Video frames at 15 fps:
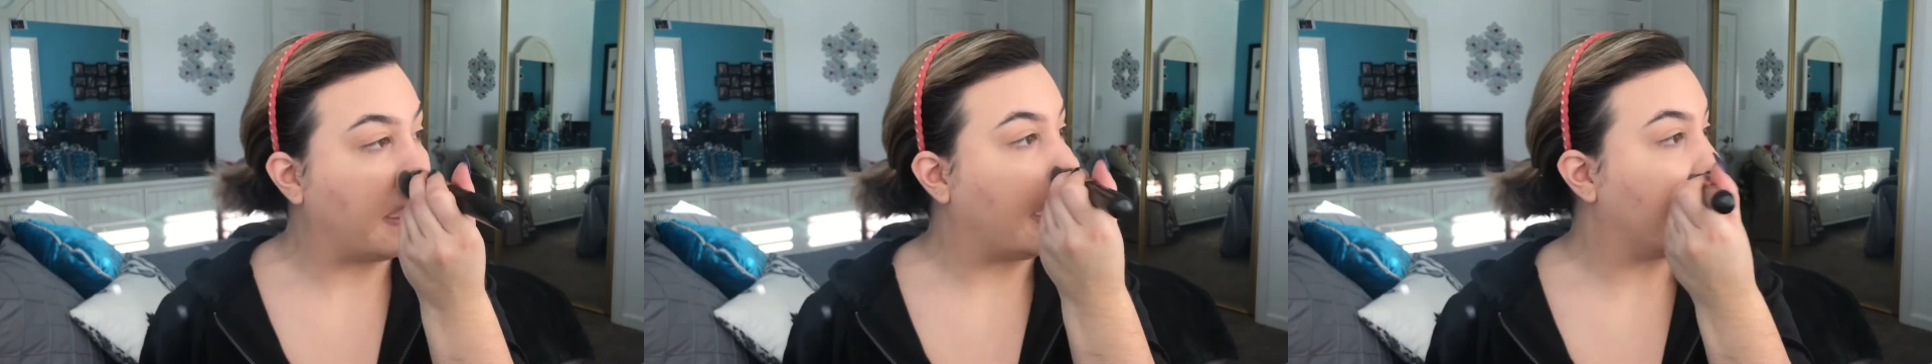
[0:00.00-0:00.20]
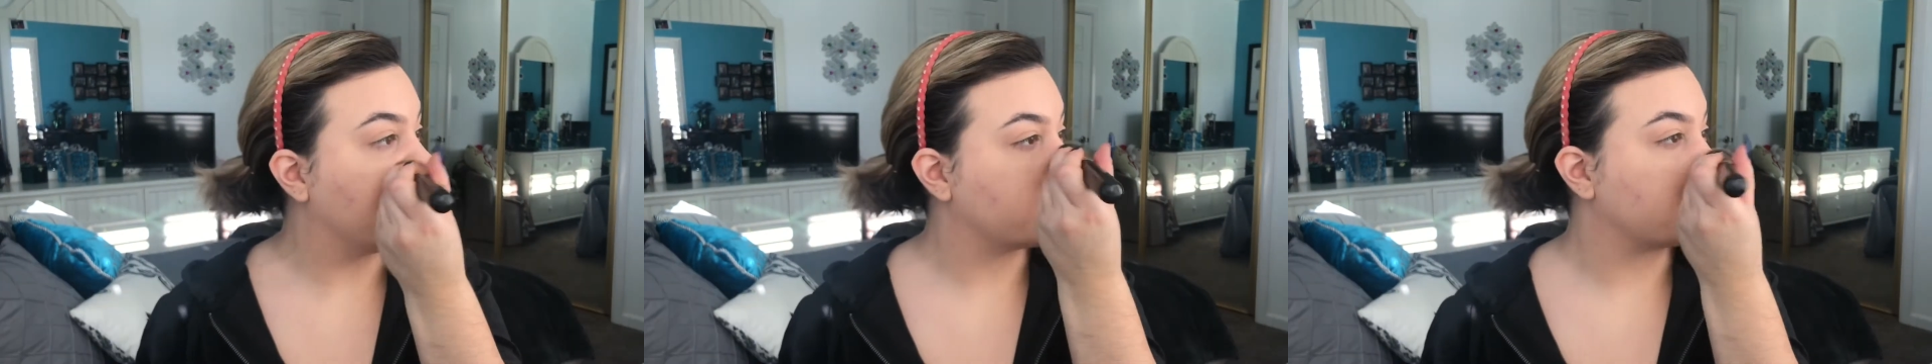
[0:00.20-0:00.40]

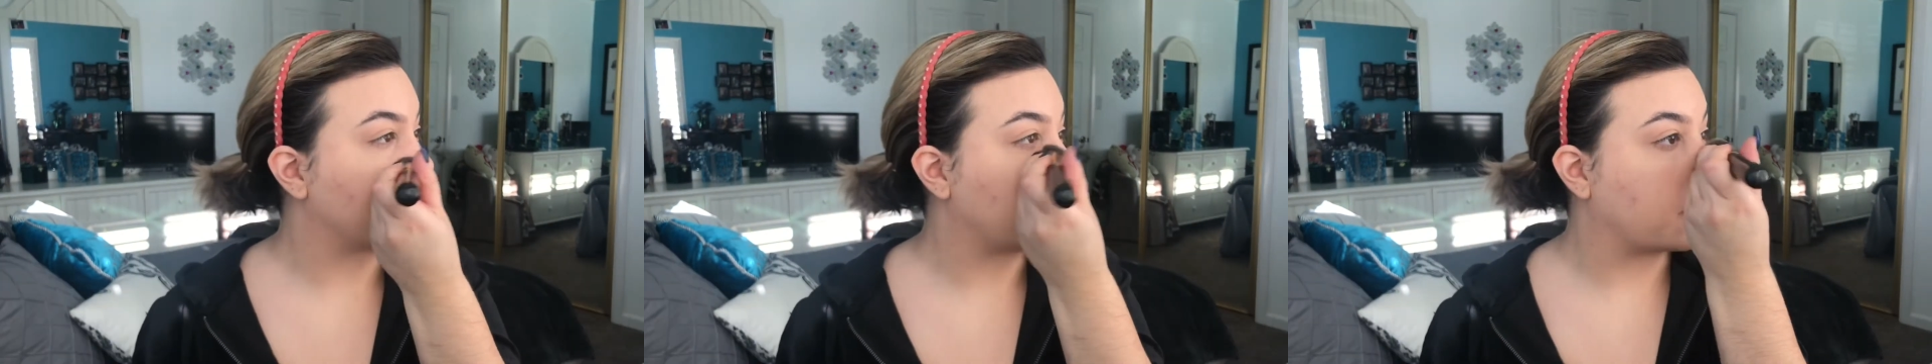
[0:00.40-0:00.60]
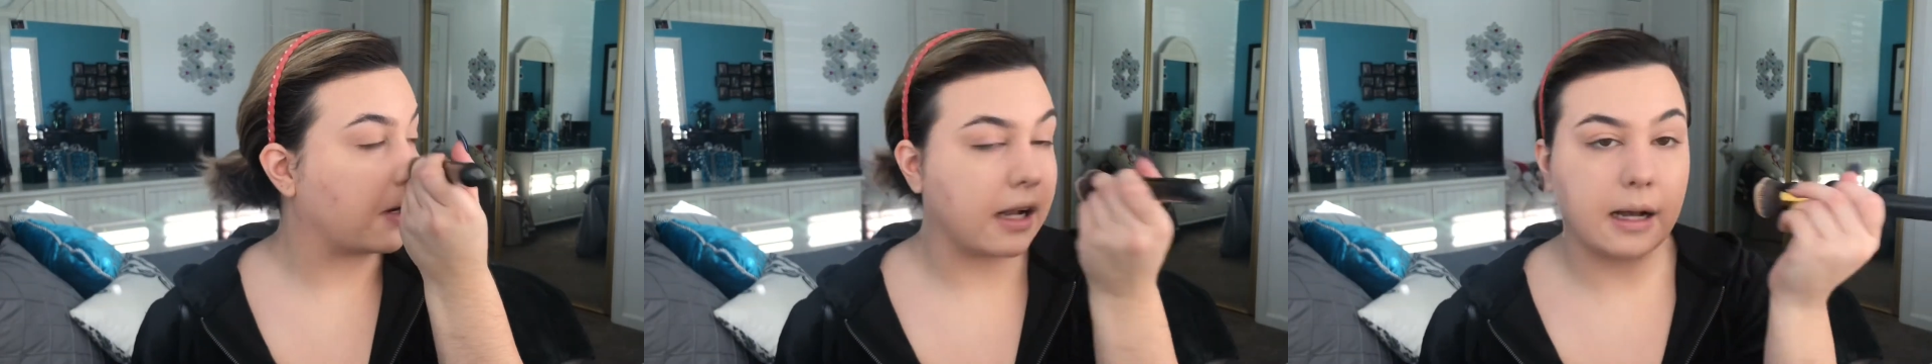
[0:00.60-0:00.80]

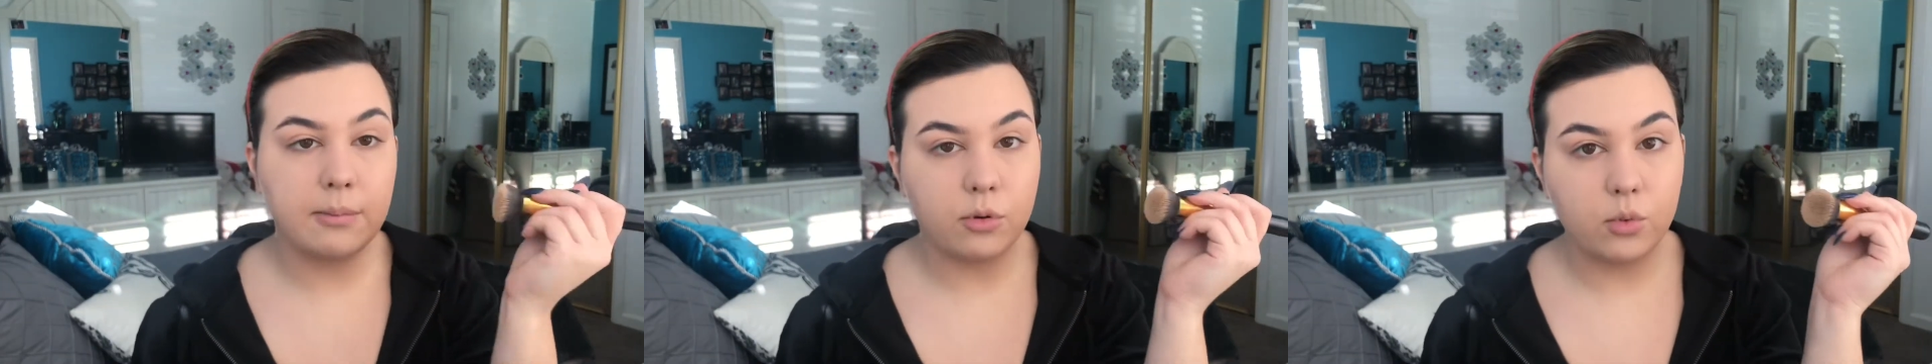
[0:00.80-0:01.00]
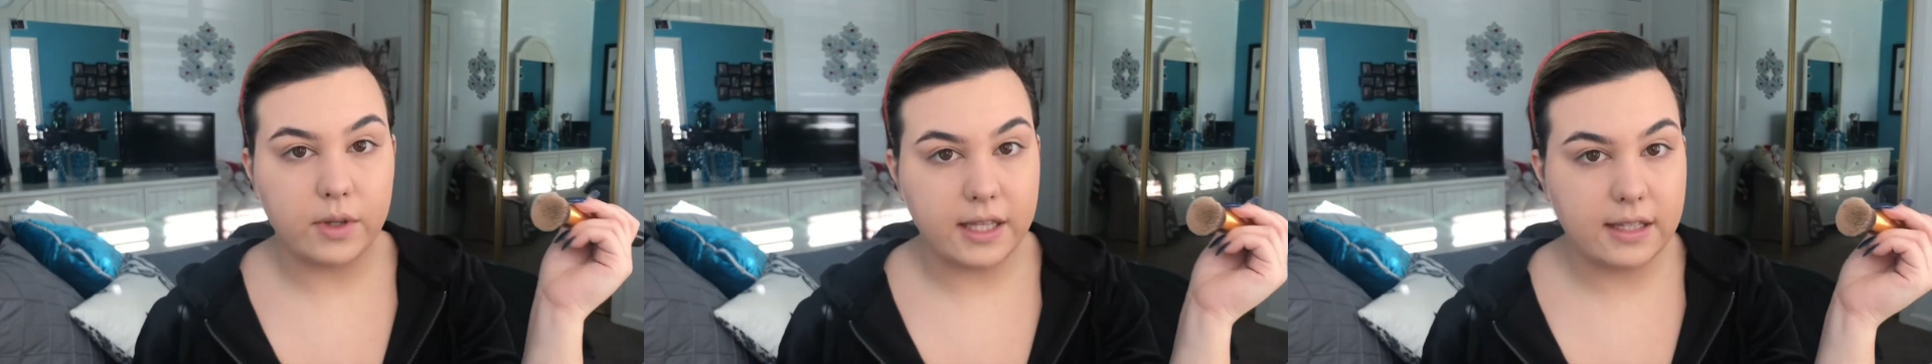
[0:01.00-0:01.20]
After a
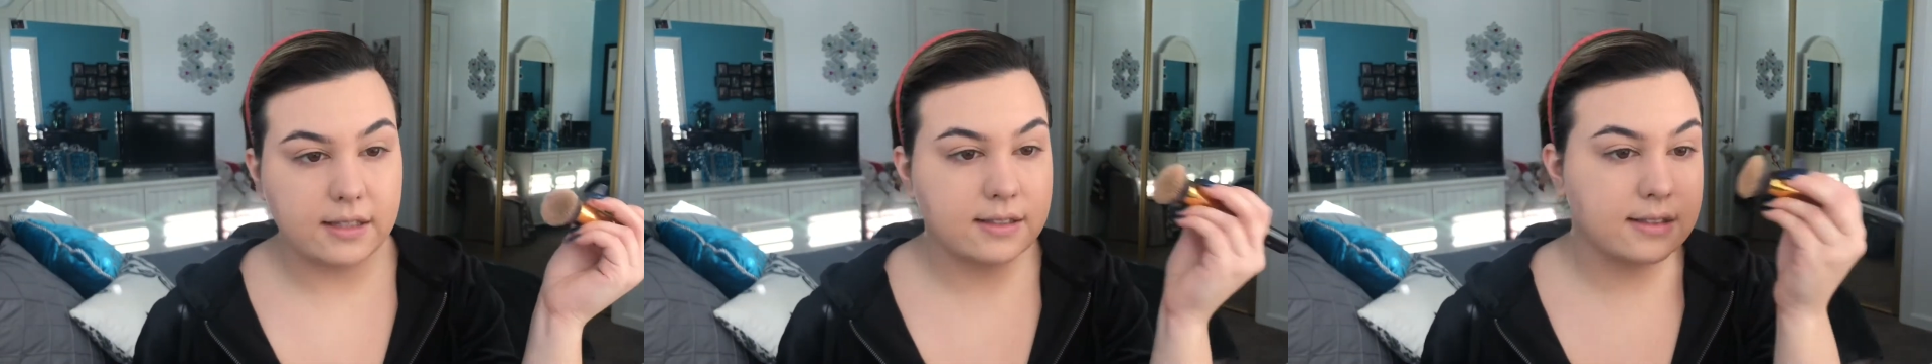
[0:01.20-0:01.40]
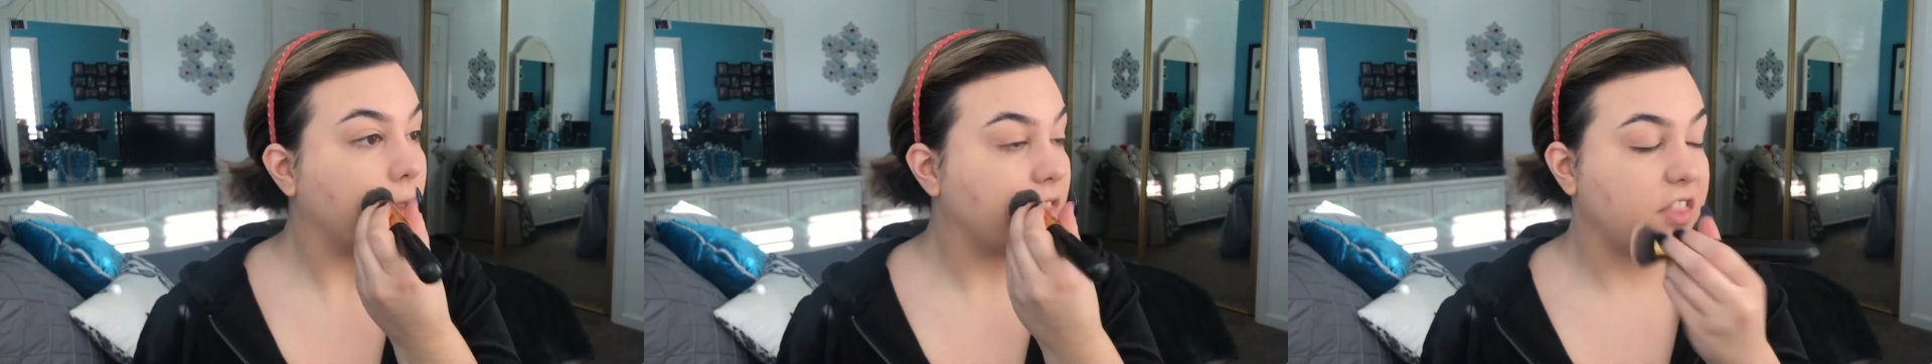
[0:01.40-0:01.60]
couple
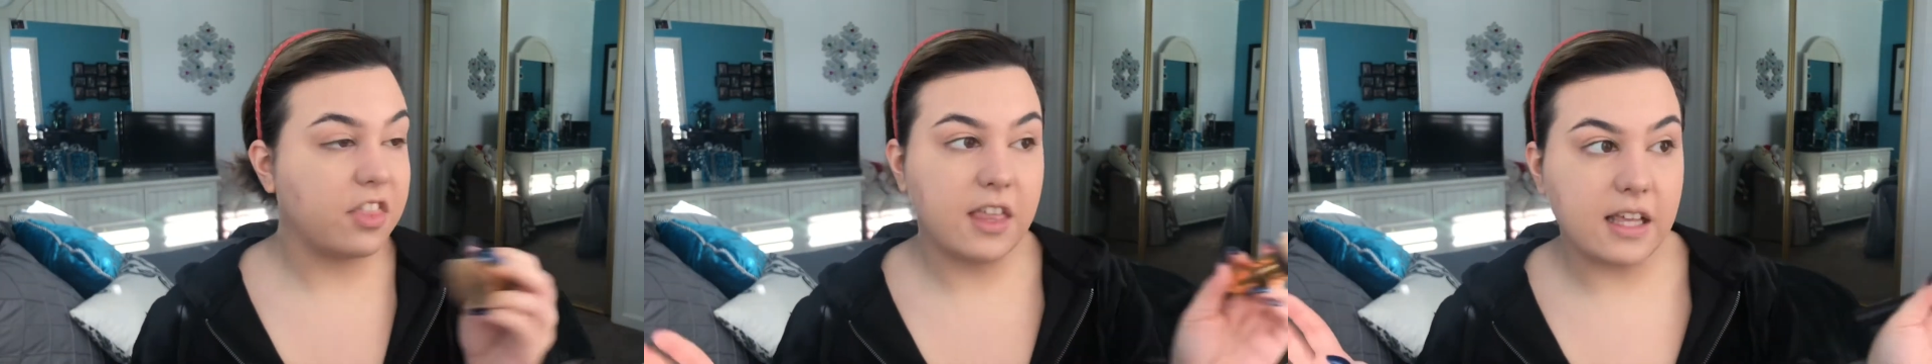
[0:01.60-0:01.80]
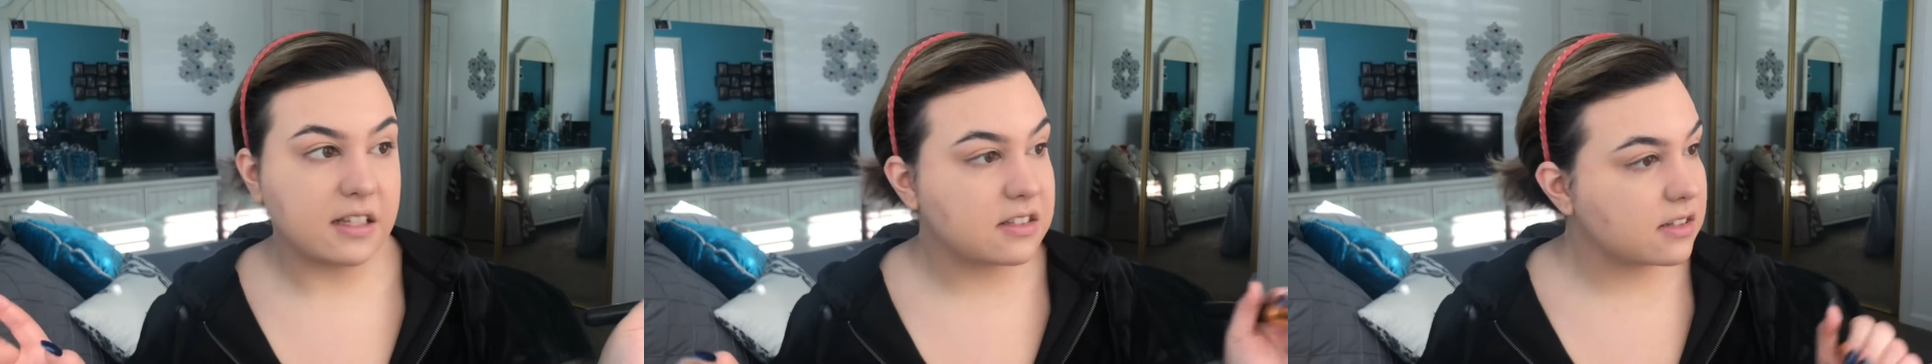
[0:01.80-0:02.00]
weeks,
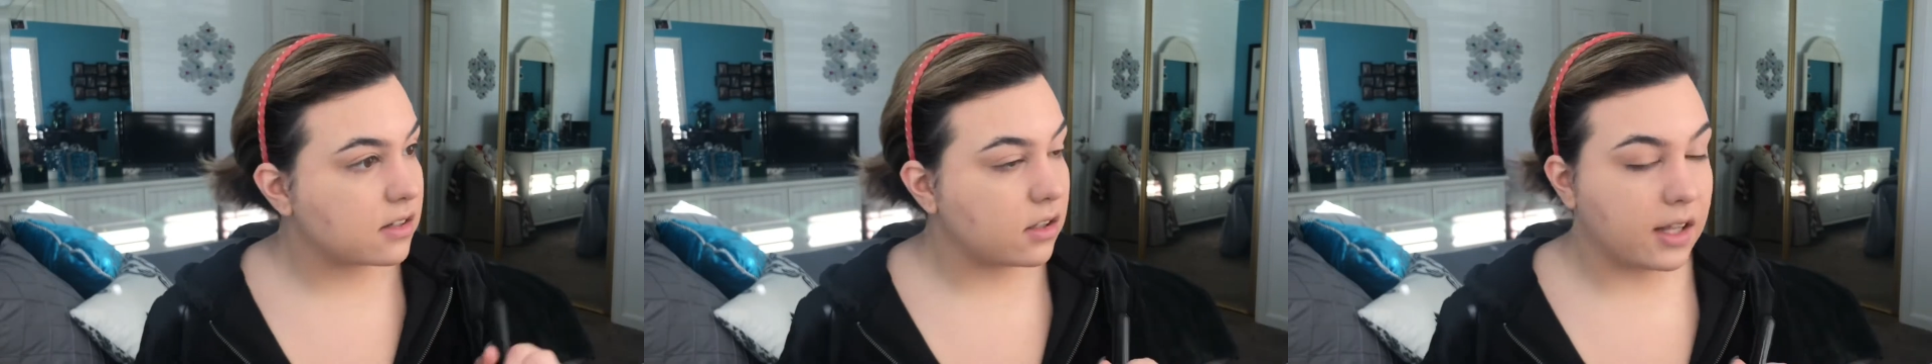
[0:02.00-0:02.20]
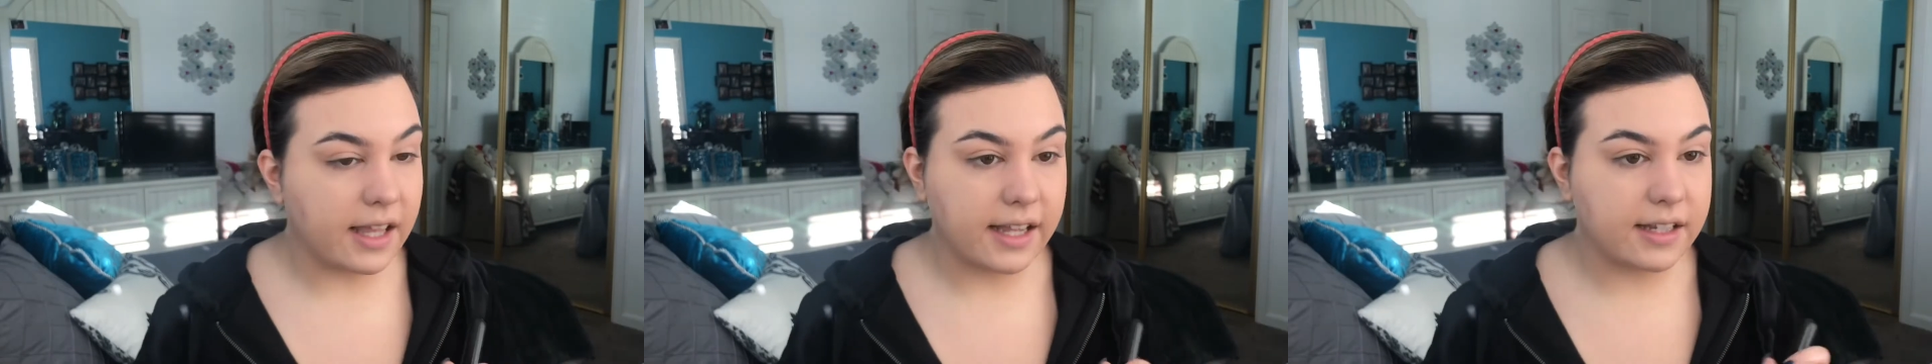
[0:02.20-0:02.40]
things
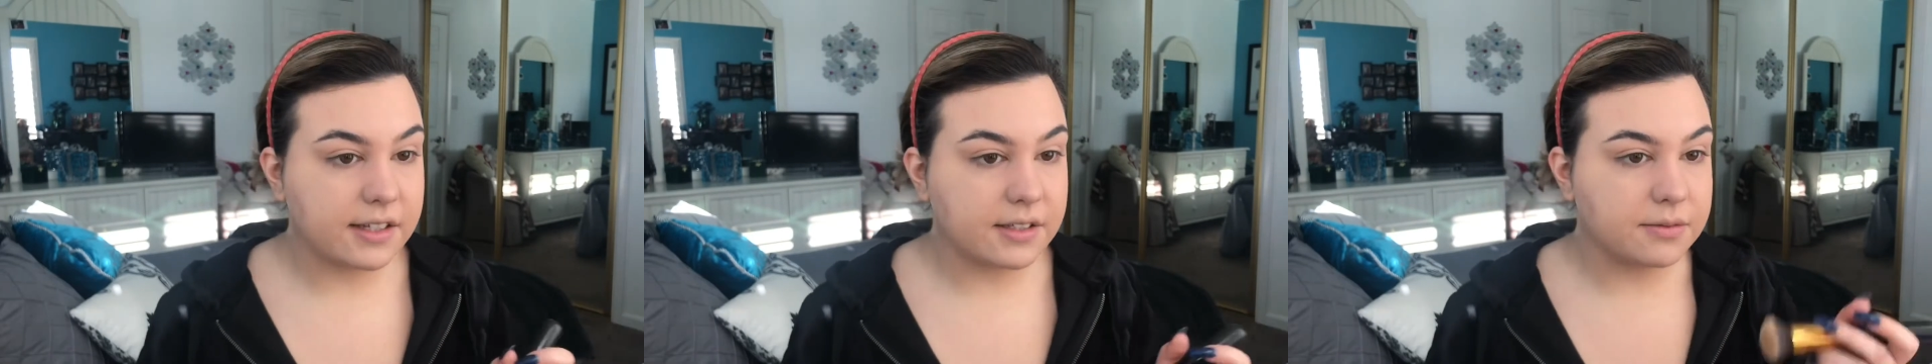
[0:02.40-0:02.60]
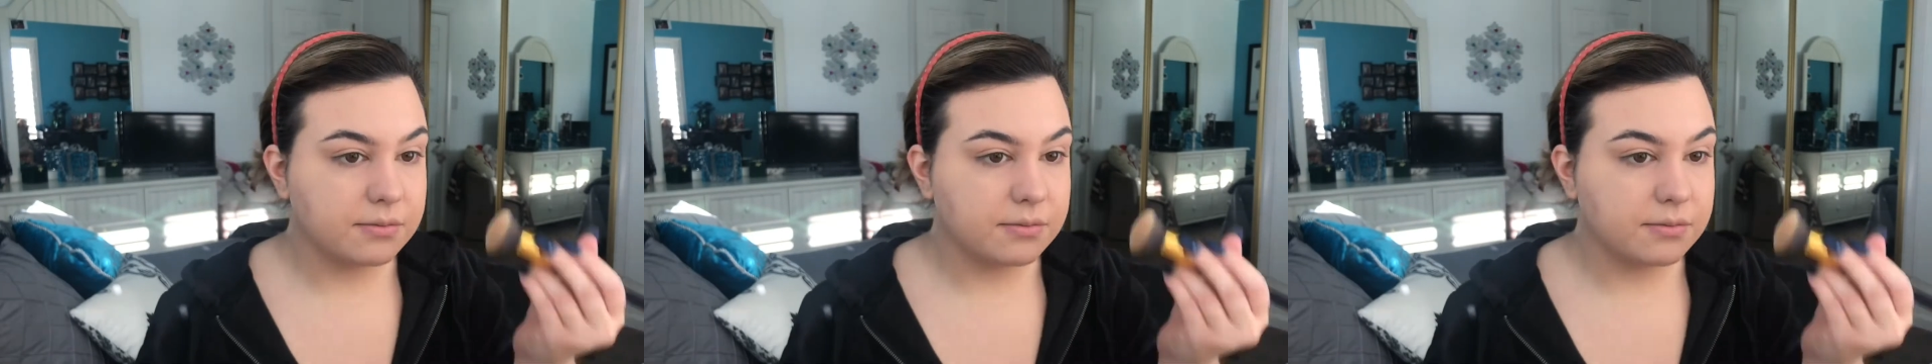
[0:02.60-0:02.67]
click.